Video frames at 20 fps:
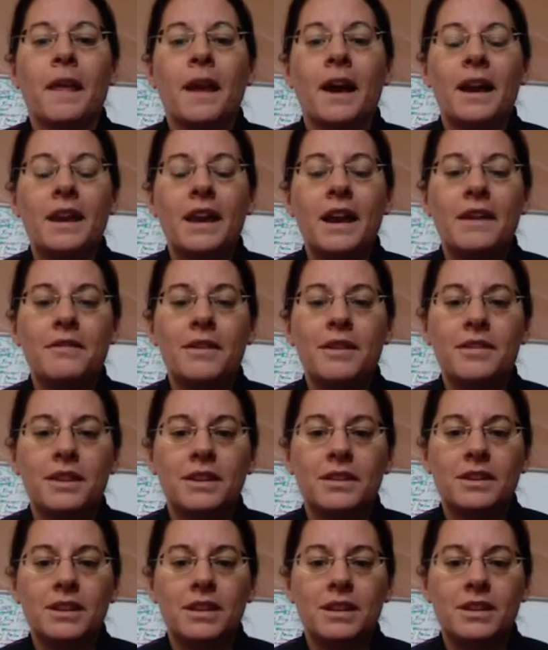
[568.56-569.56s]
and
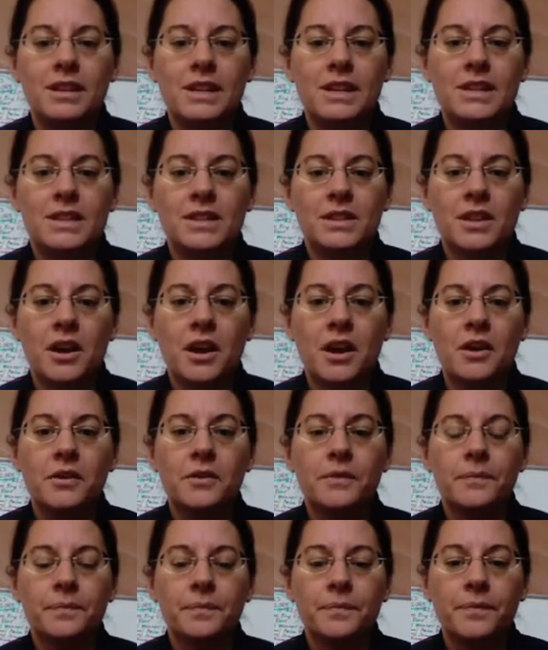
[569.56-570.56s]
everything that you need to know
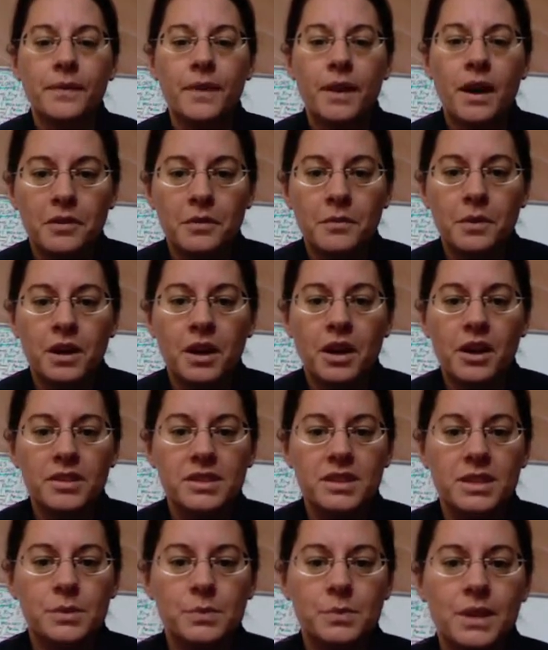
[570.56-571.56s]
from class
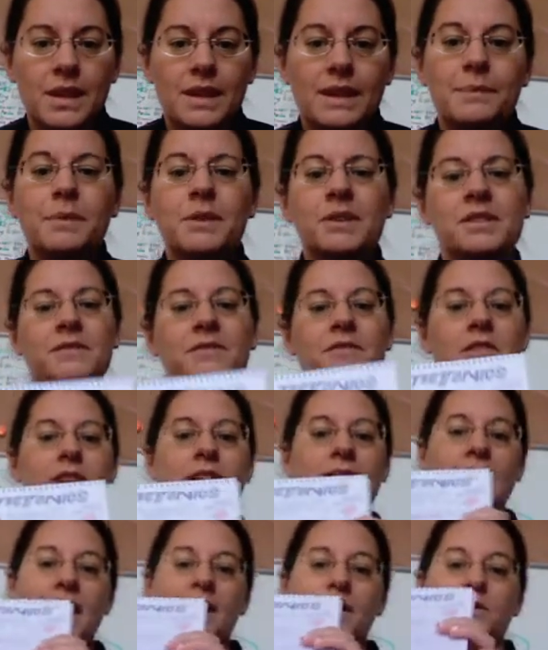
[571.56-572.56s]
this week, plus a few
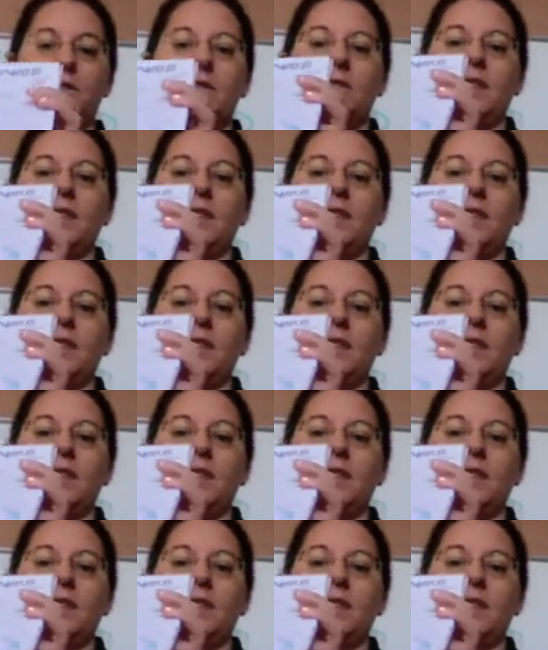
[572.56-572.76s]
little extra